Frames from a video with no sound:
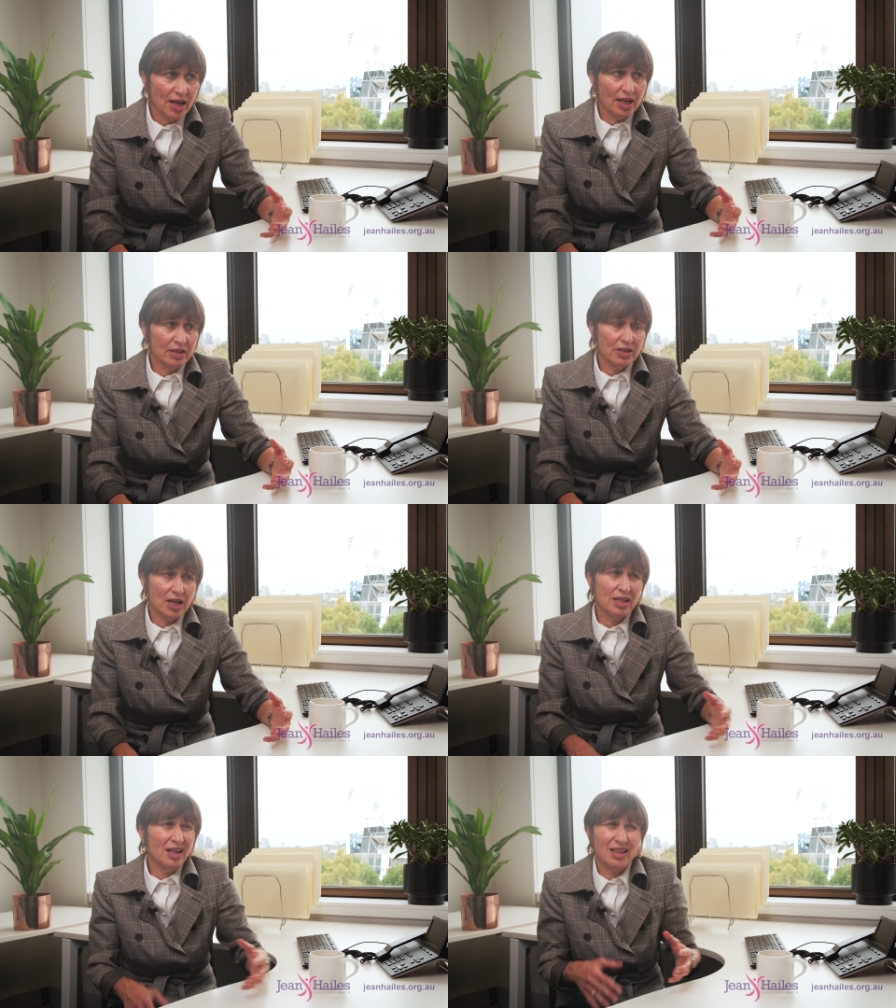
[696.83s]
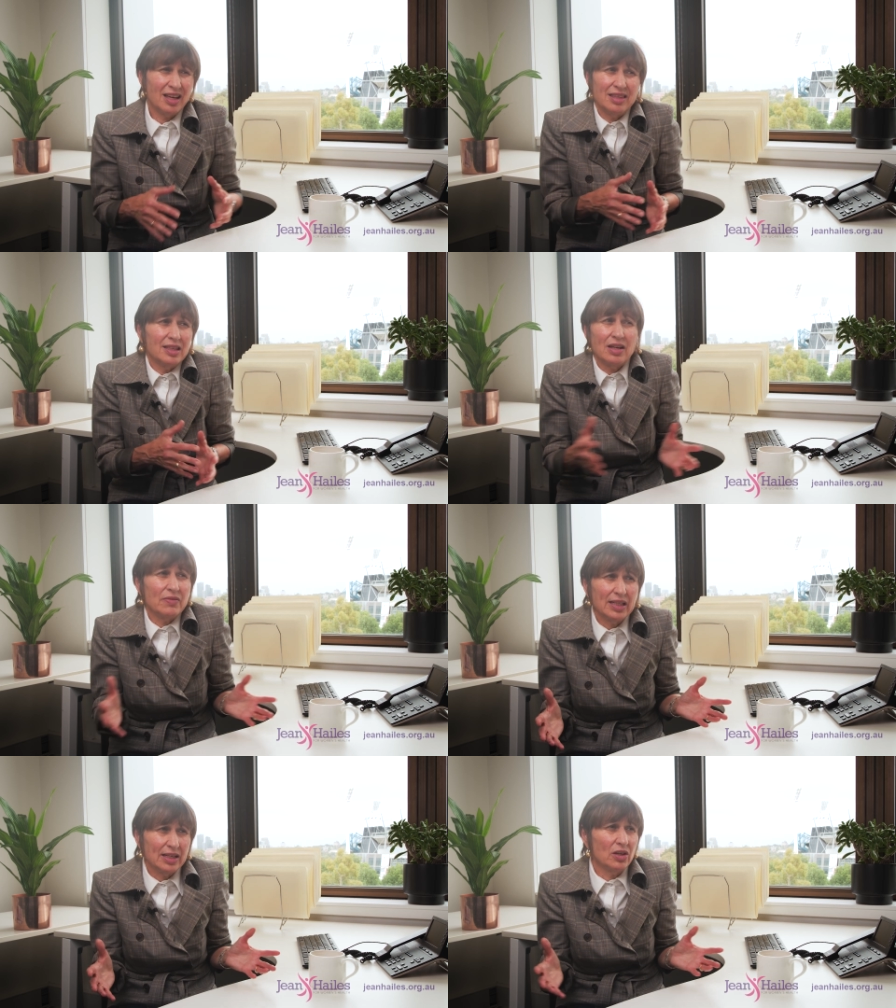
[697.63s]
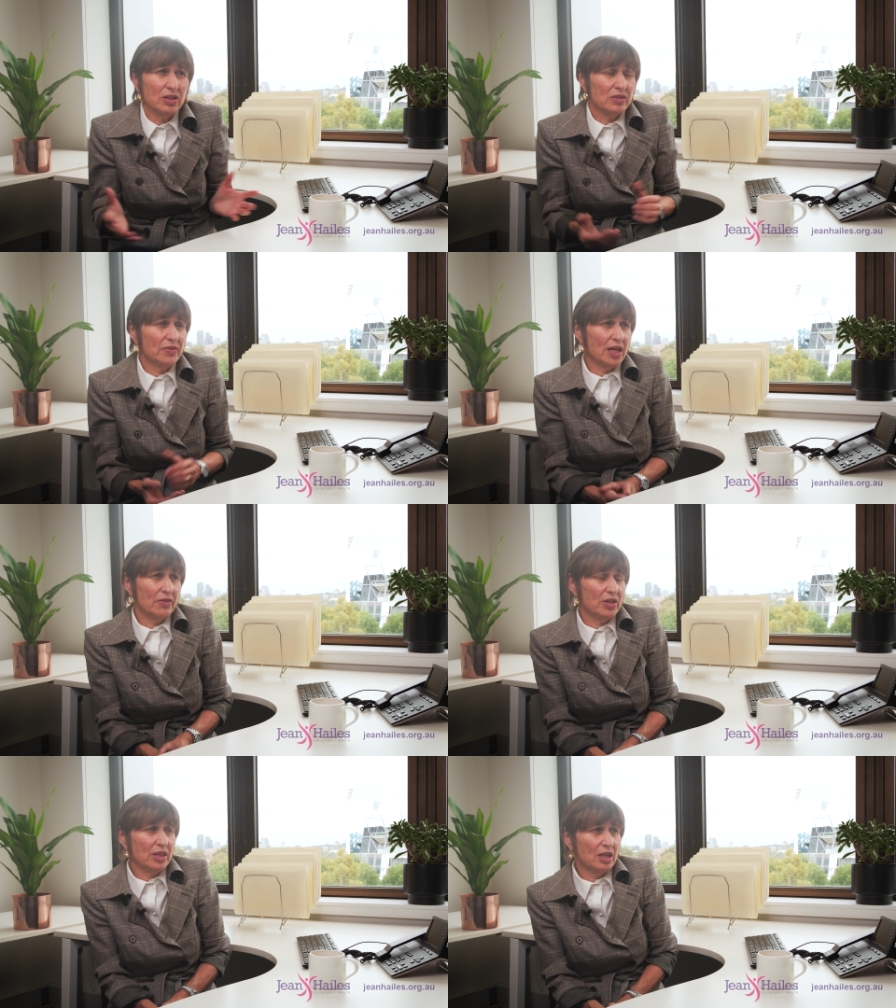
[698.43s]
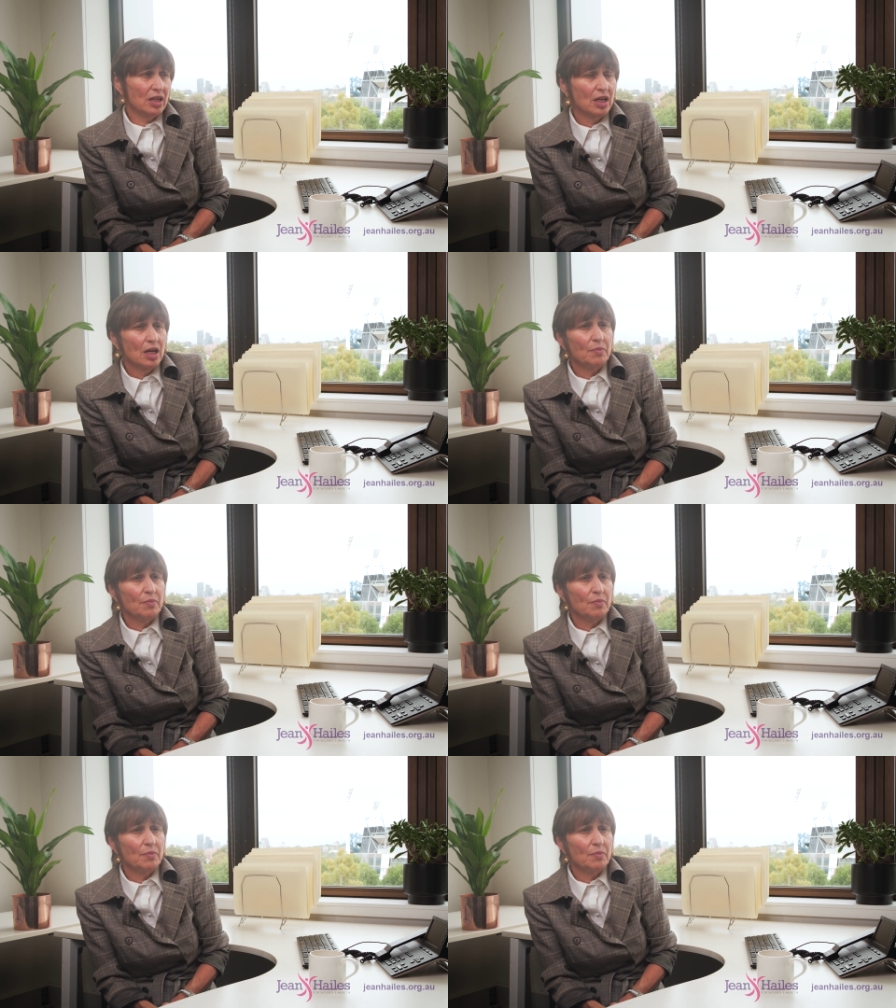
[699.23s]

And I think that really goes for everything.